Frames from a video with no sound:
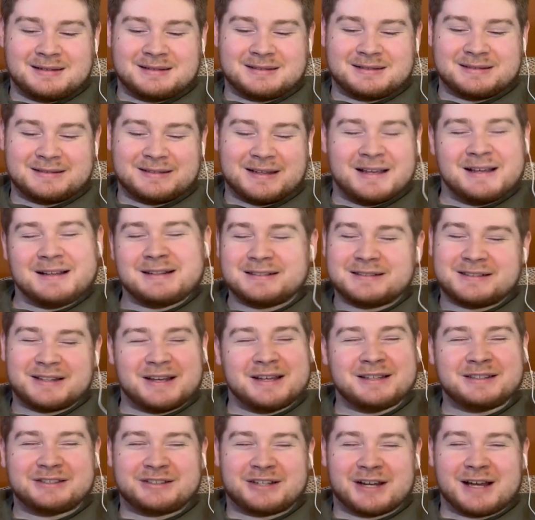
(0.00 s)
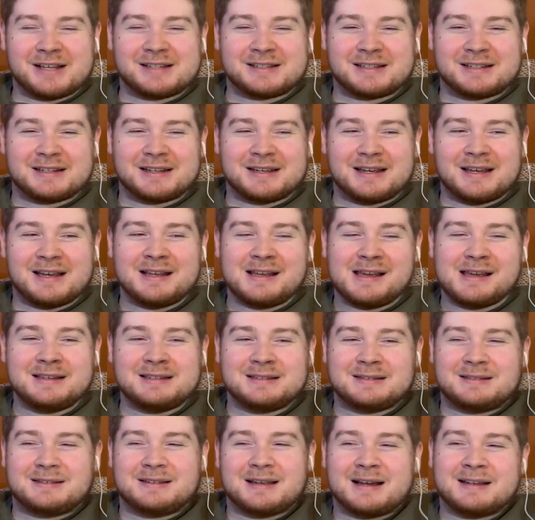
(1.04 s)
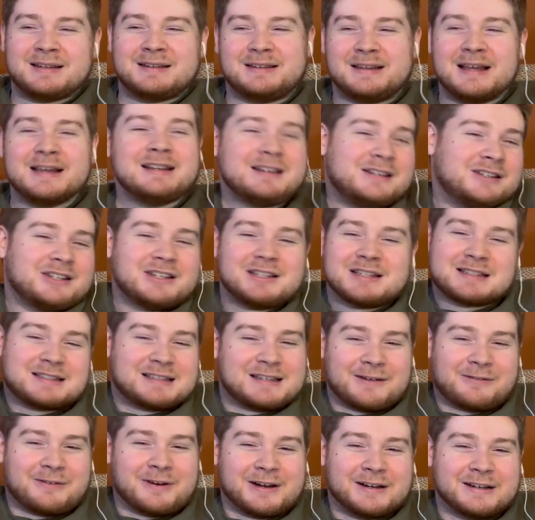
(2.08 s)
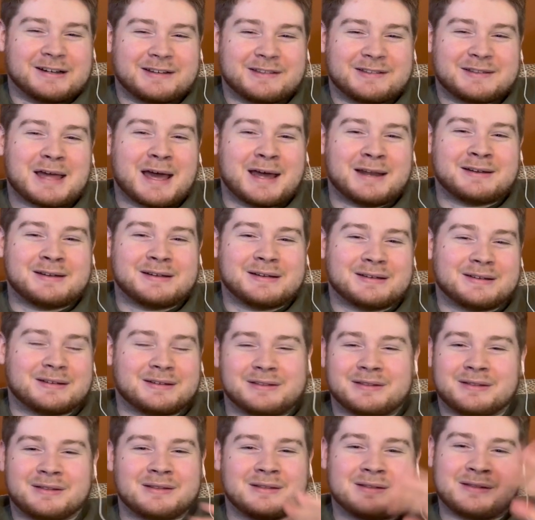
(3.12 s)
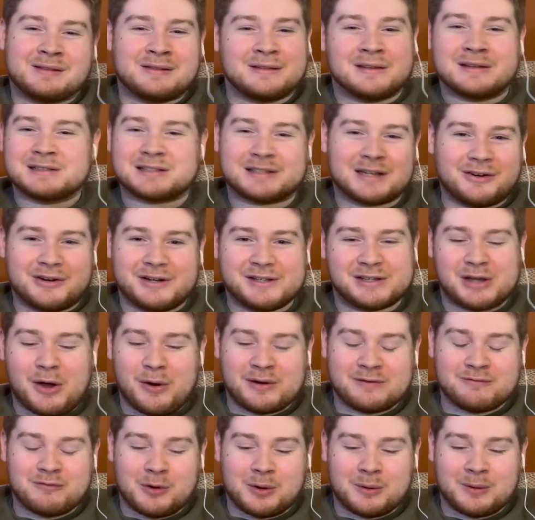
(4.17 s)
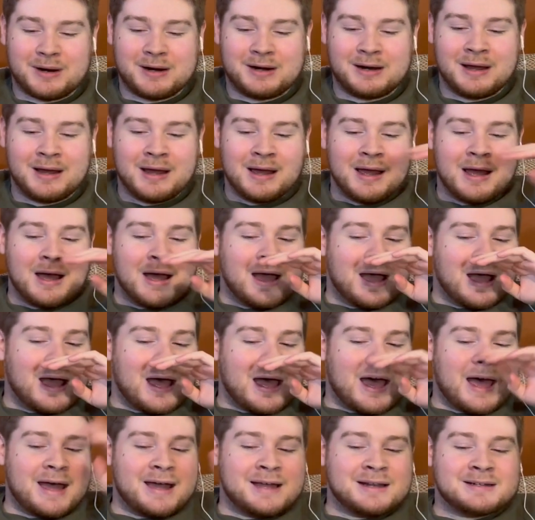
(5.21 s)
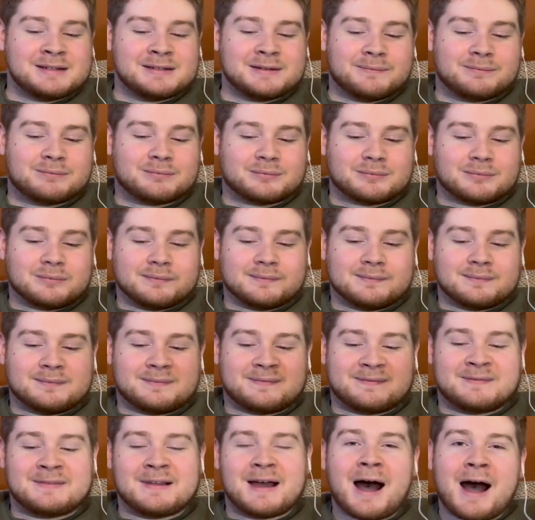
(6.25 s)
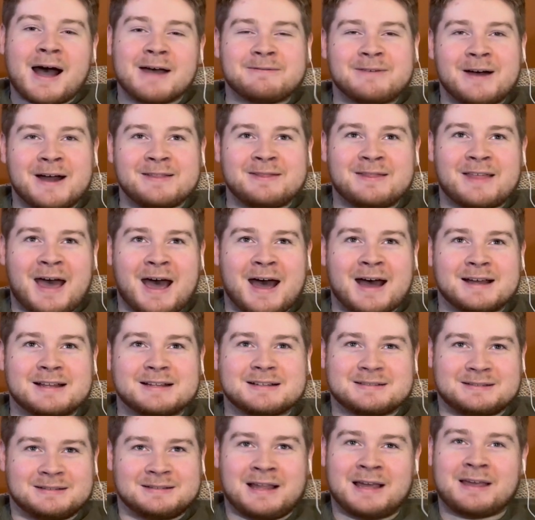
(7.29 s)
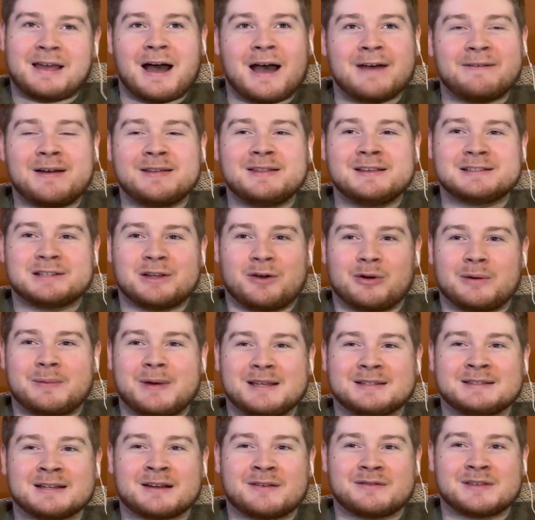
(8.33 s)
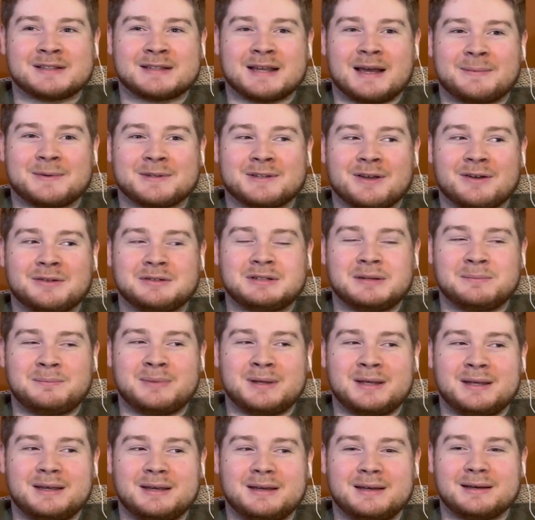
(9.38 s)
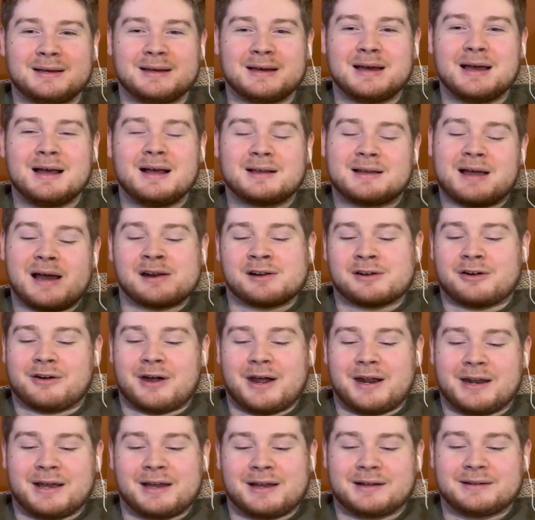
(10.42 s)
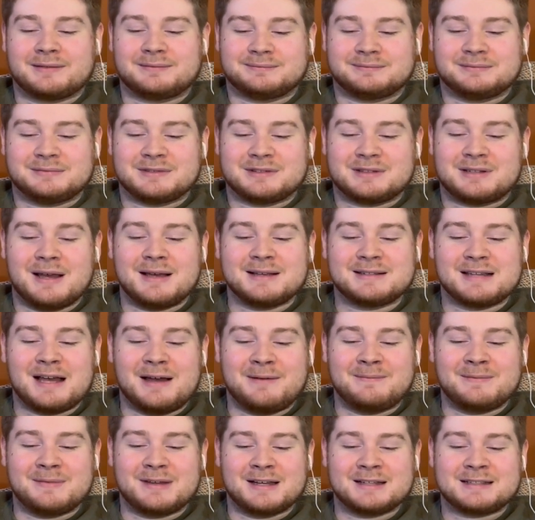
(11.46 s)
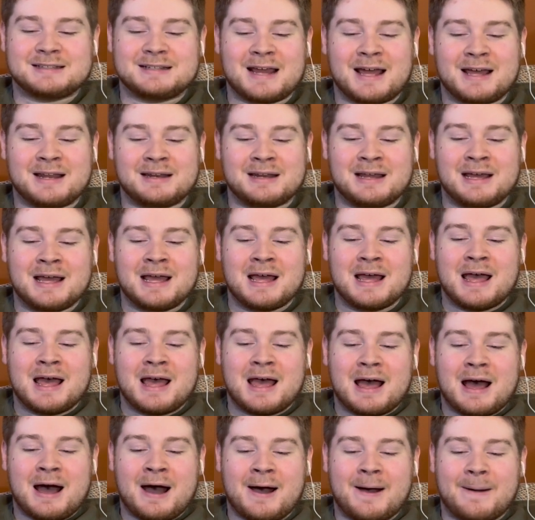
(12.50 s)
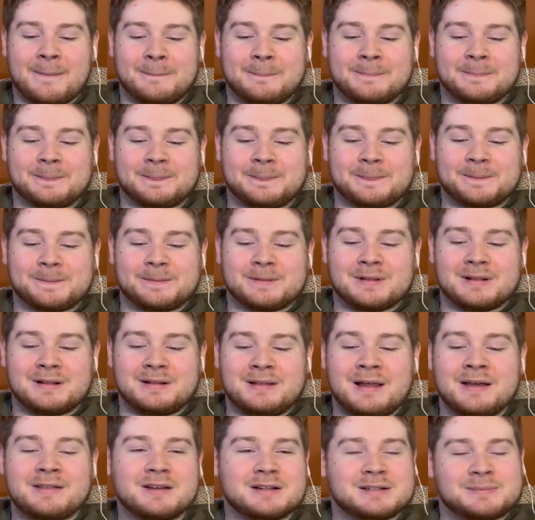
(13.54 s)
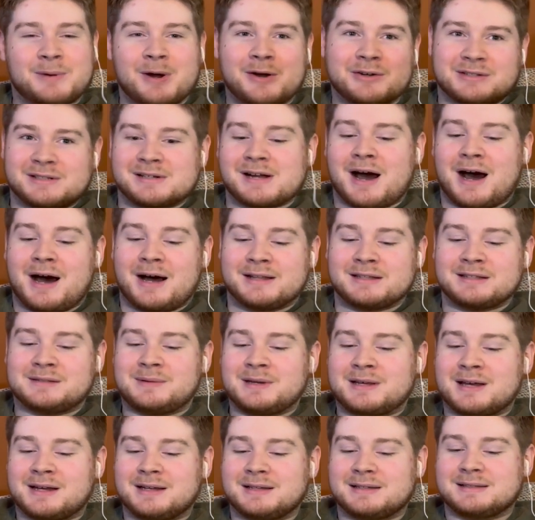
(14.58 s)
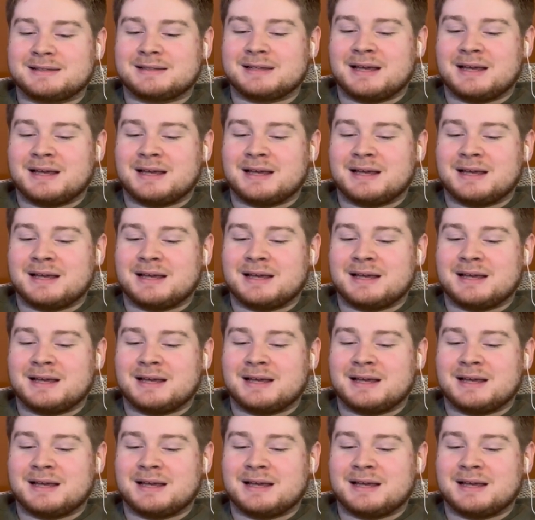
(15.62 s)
it's just different than the series going forward. And I find the slower pacing of this episode to be kind of grating to some extent. Um, like there's pros and cons because